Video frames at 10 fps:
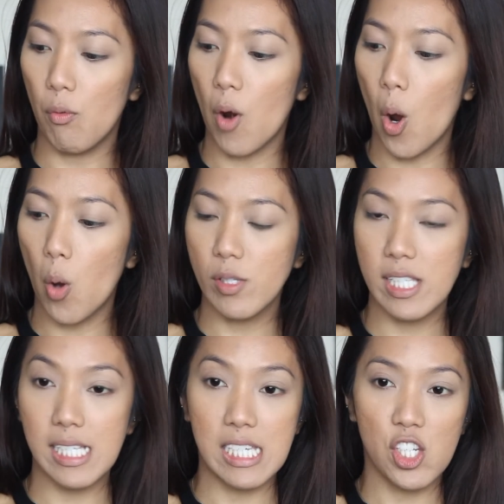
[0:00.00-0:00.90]

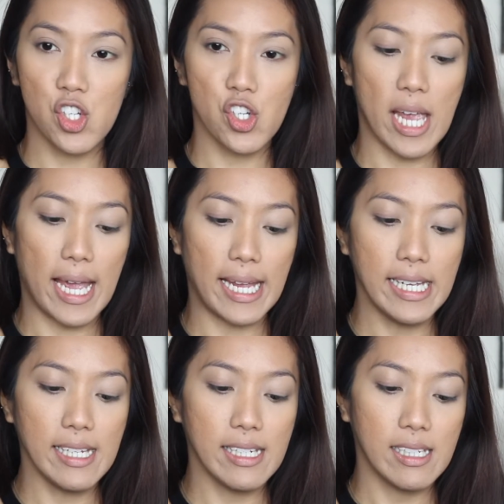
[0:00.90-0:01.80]
rosy
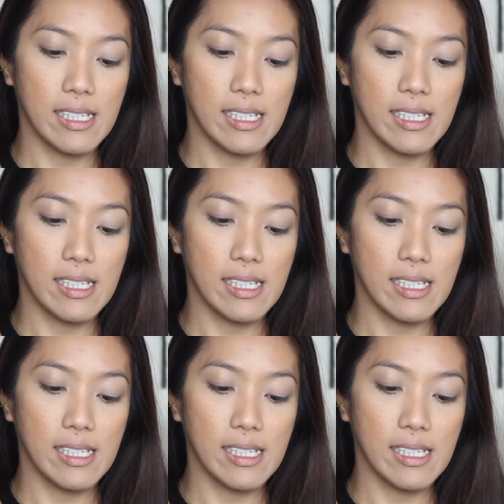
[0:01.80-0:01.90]
shade,